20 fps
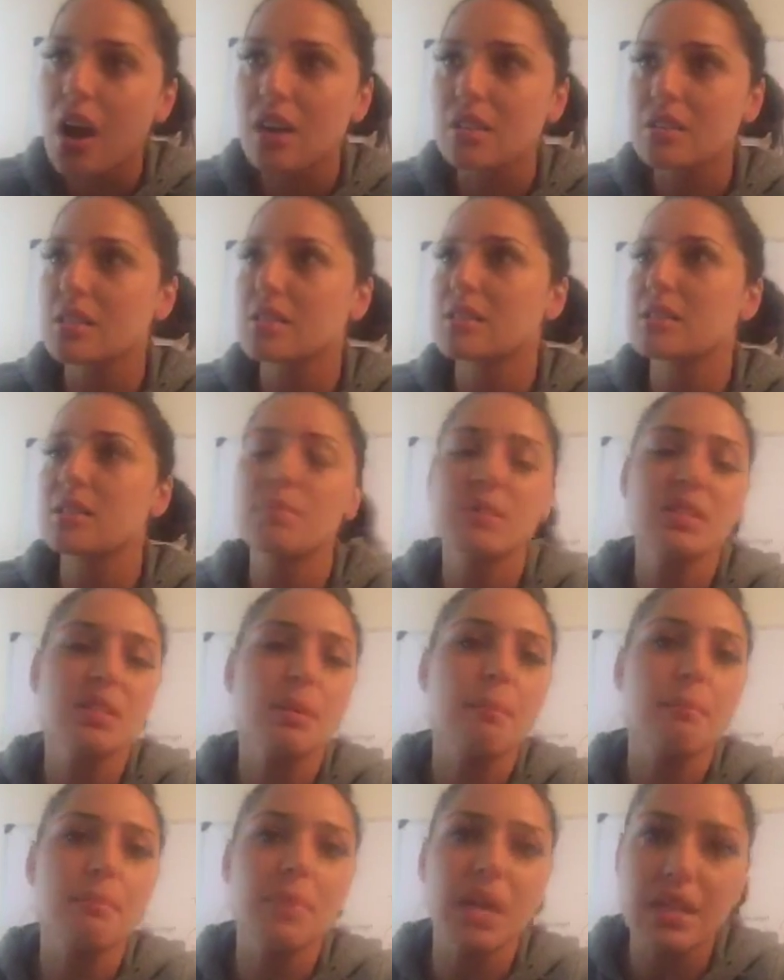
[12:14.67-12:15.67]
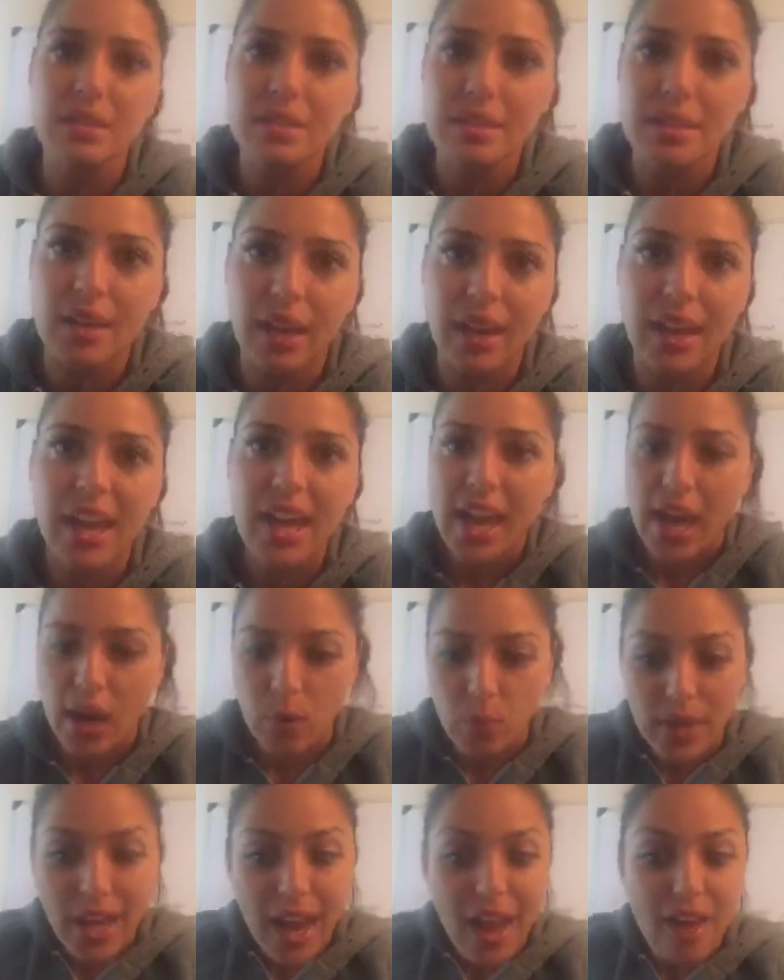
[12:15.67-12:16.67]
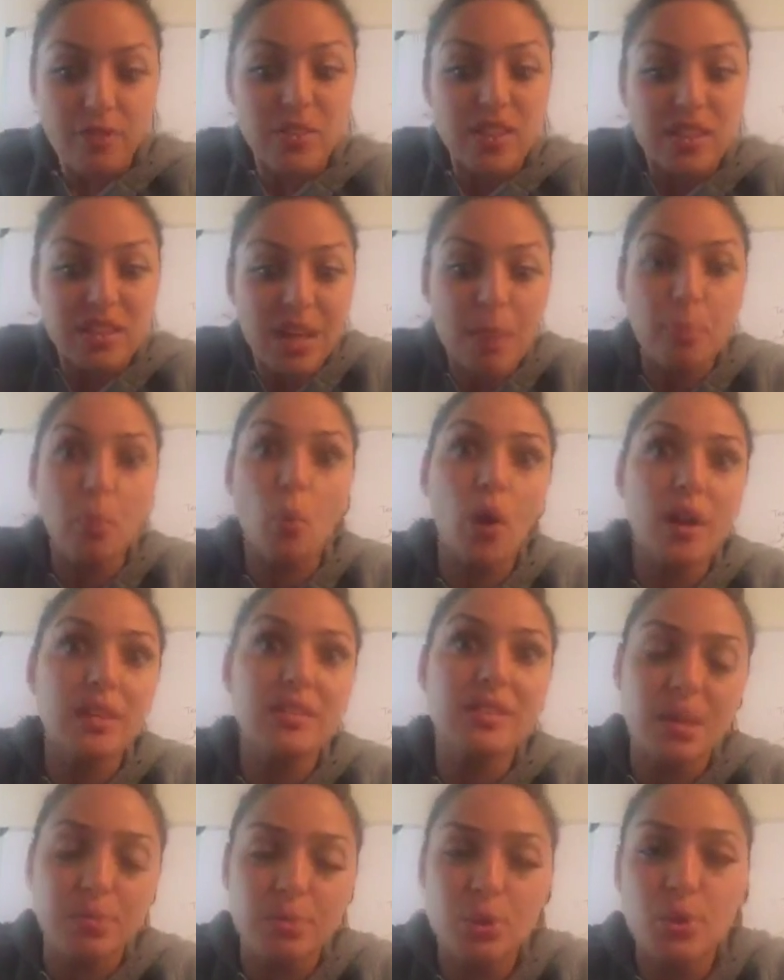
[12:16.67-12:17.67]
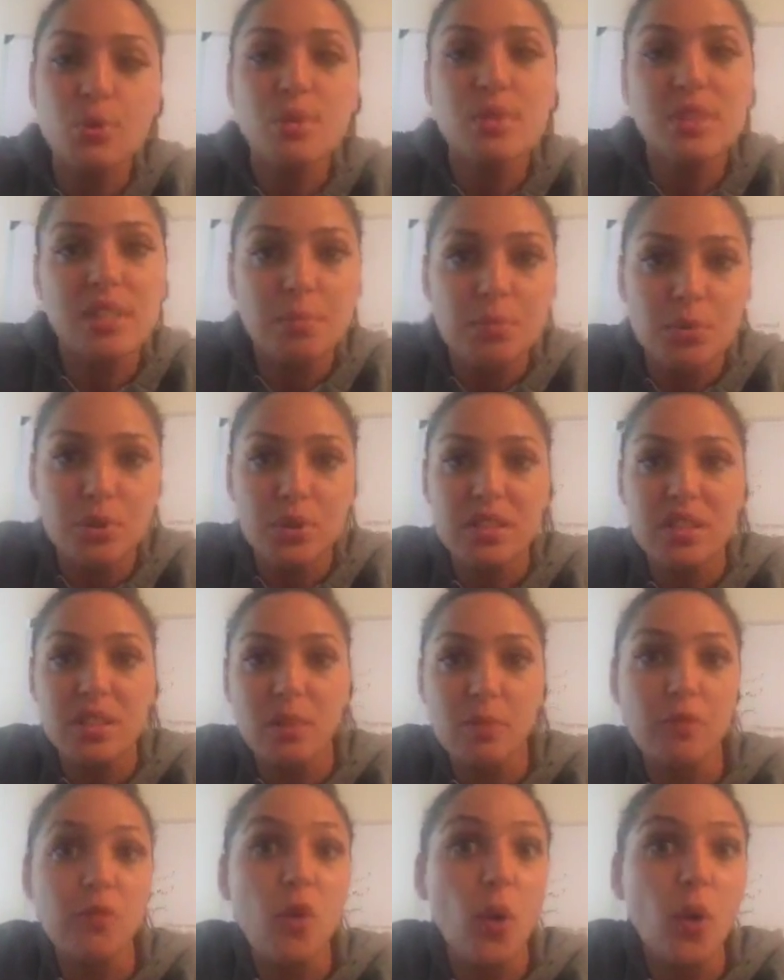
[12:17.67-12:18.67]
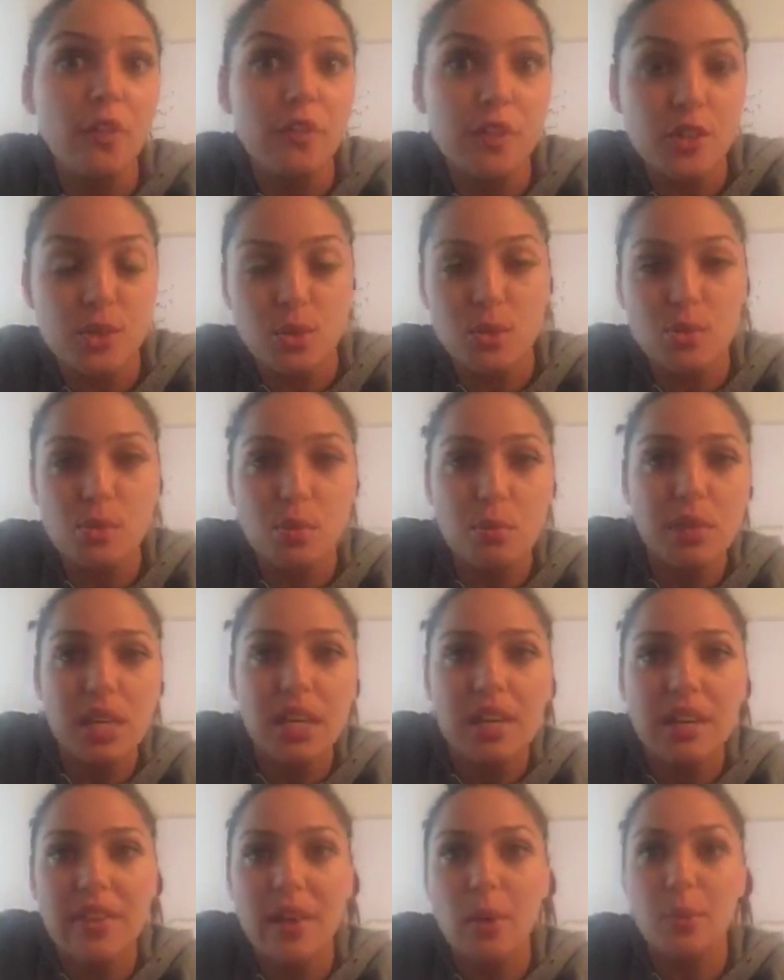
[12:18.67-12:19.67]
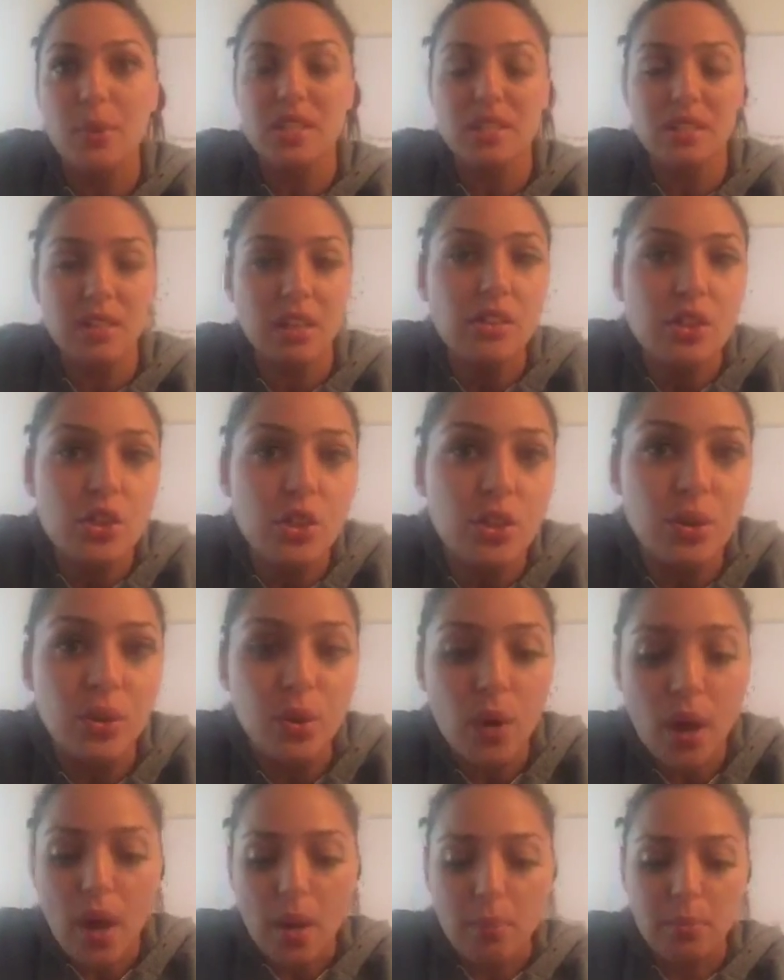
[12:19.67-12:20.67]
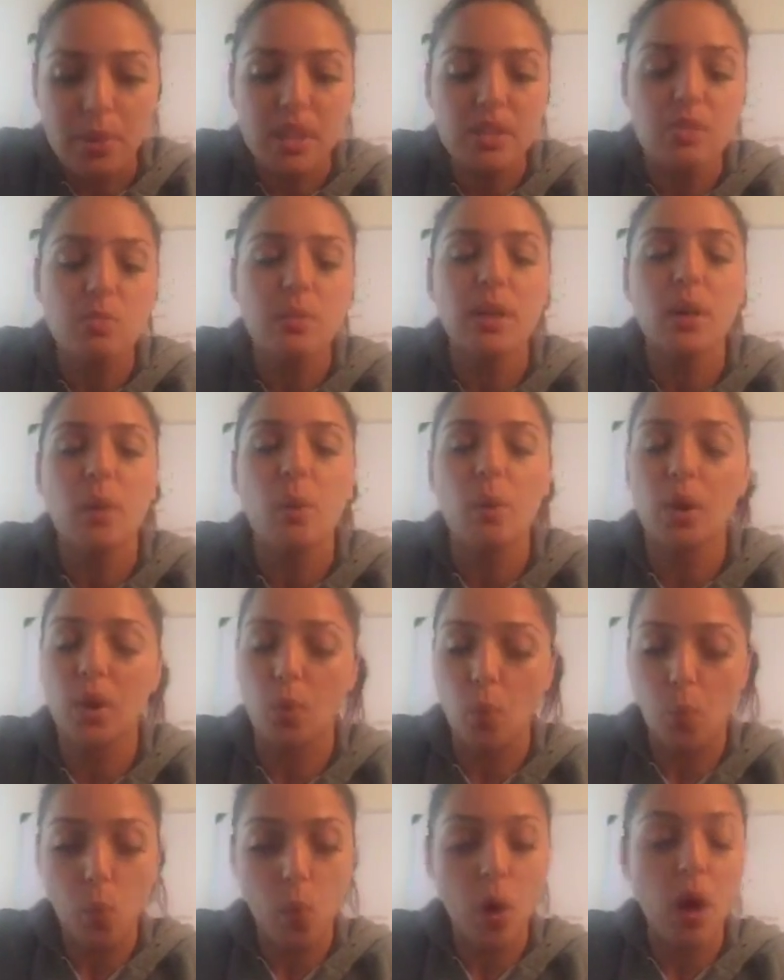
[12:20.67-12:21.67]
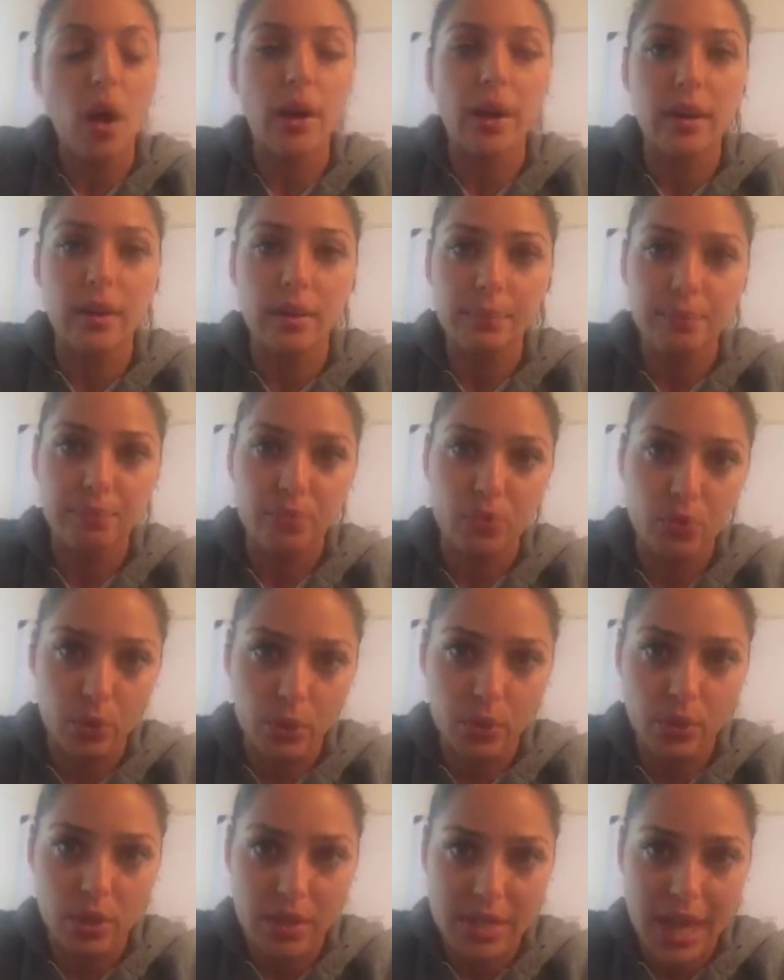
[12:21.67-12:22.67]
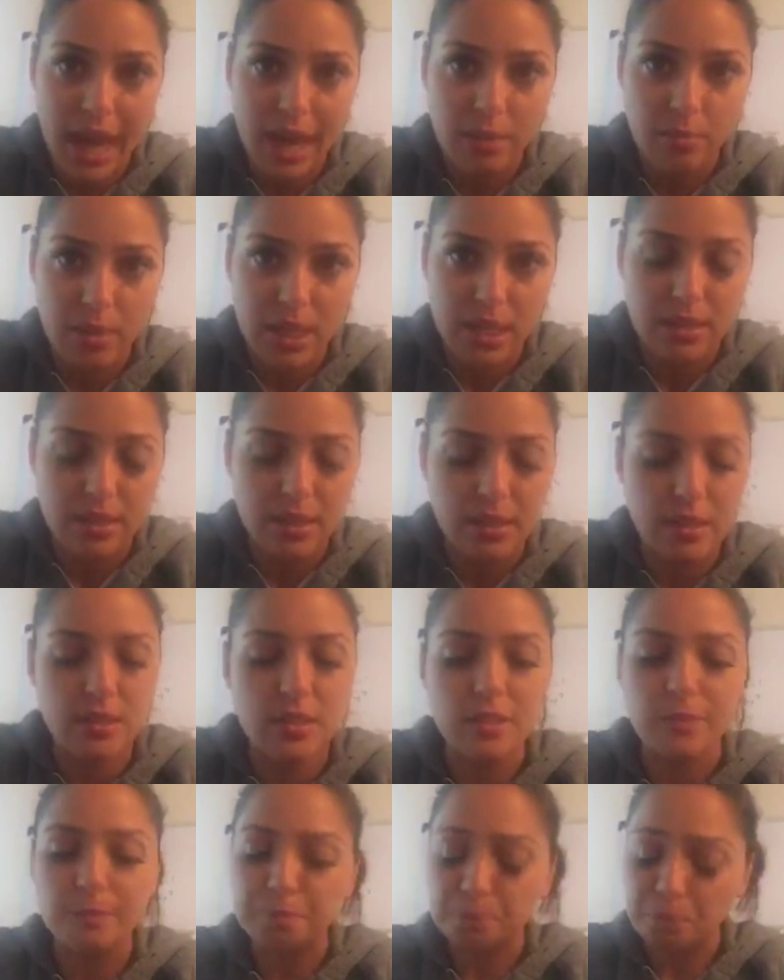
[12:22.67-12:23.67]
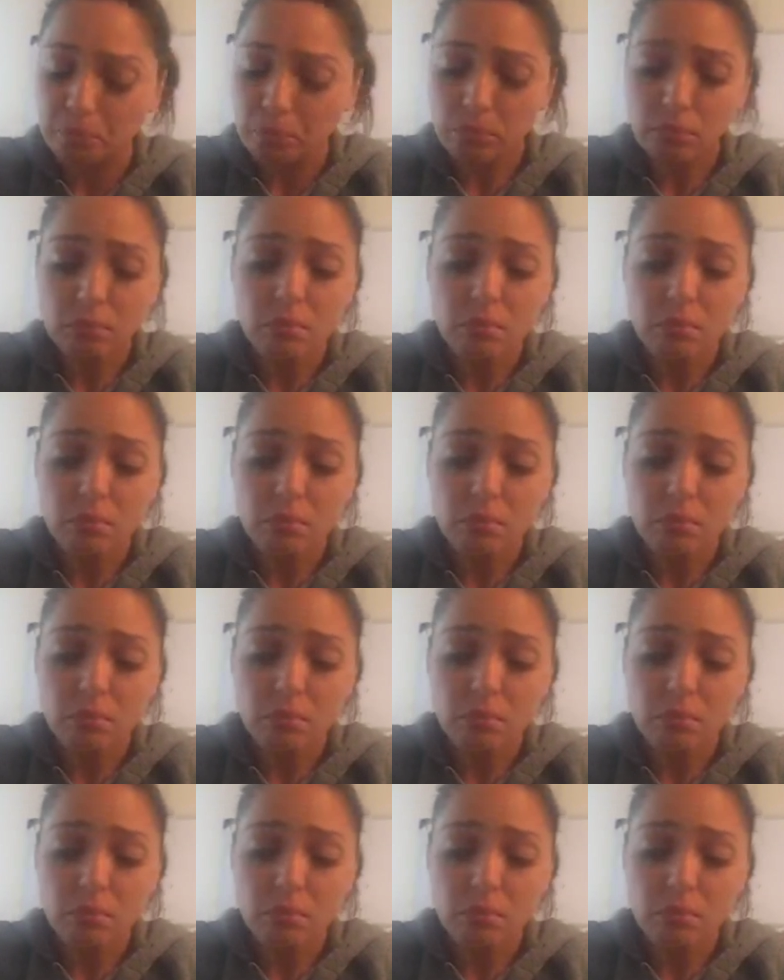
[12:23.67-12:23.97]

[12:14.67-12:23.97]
Our system is amazing, and we have step one, step two, step three, step four for social media that we stick to because we don't want to one, ruin our databases,